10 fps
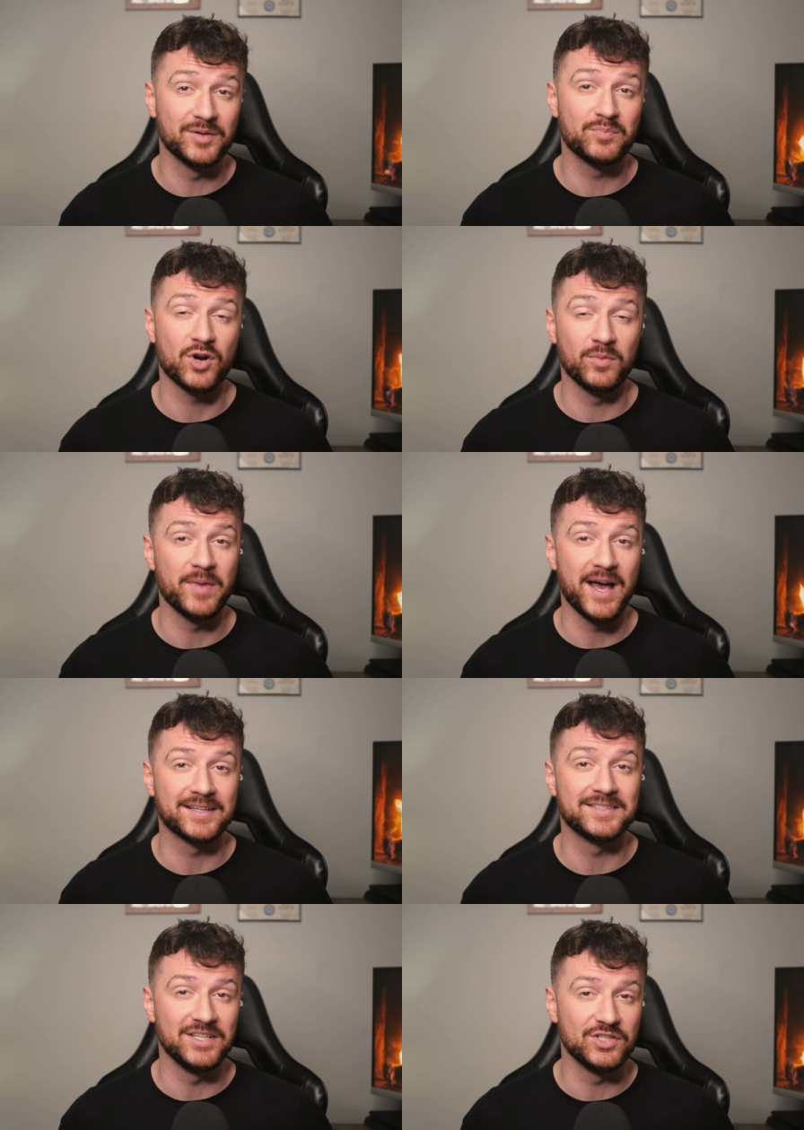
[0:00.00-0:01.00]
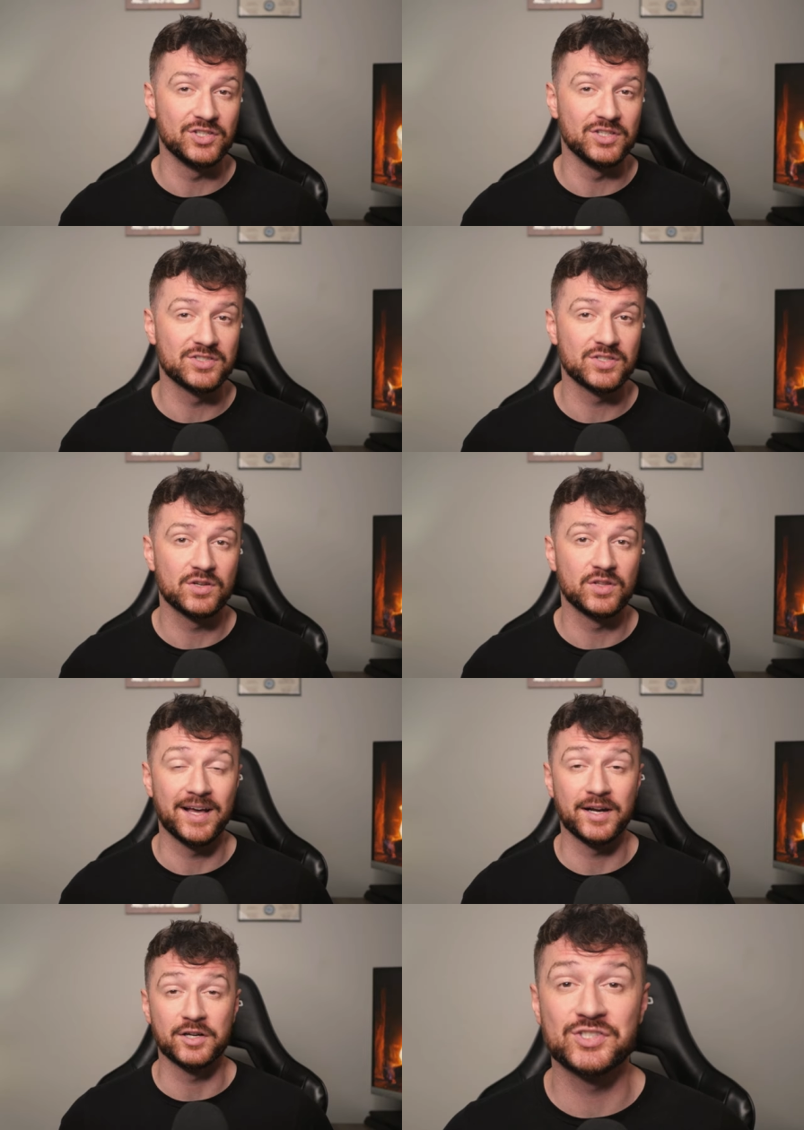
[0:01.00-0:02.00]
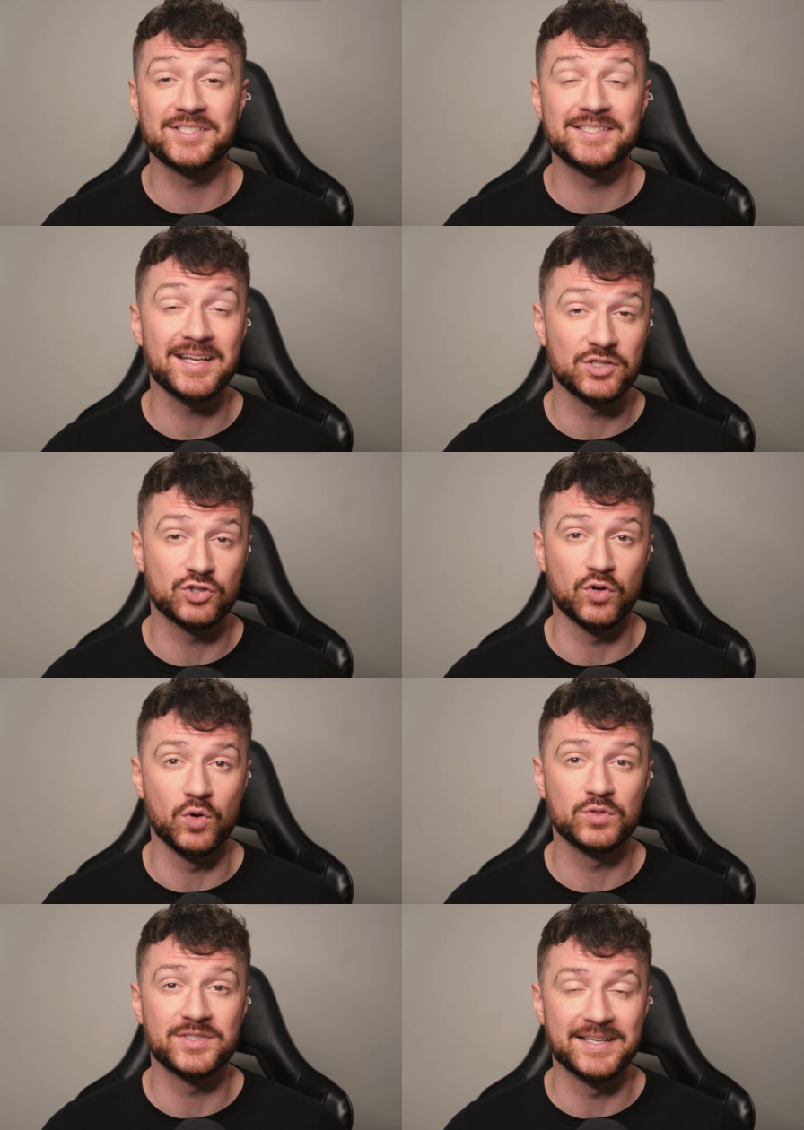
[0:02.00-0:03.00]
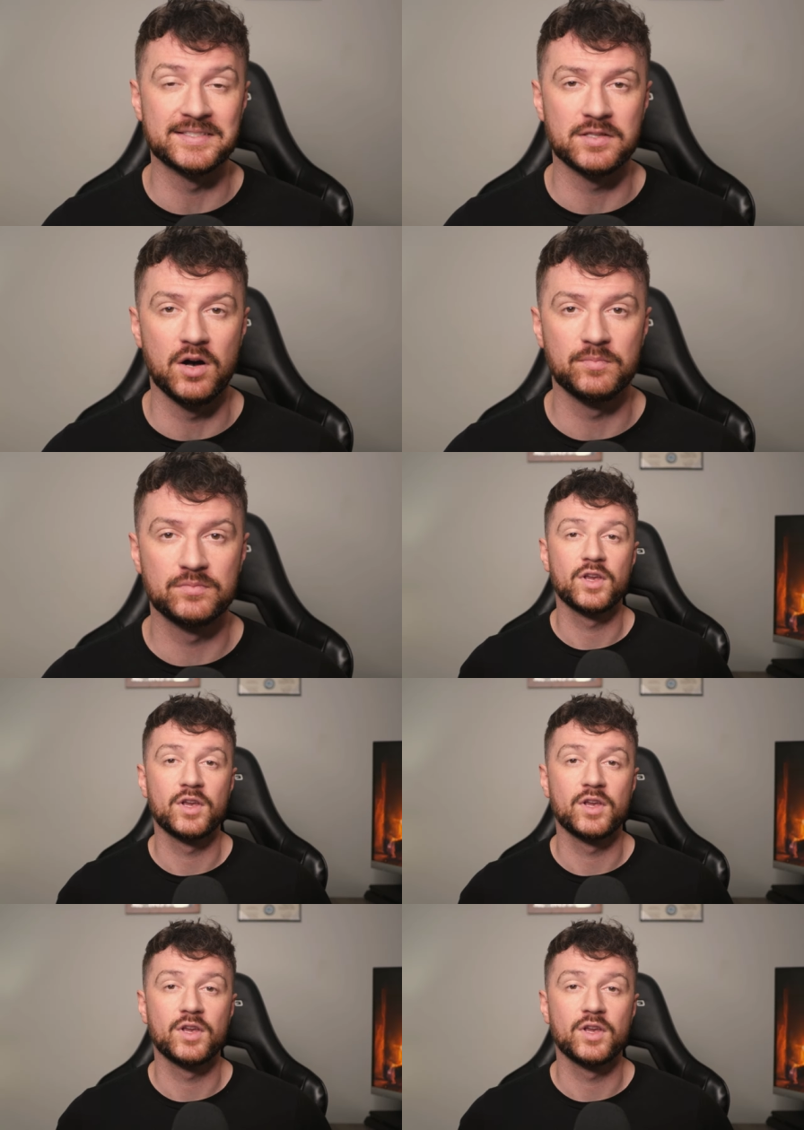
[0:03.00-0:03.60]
problematic teachings that are central to Islam.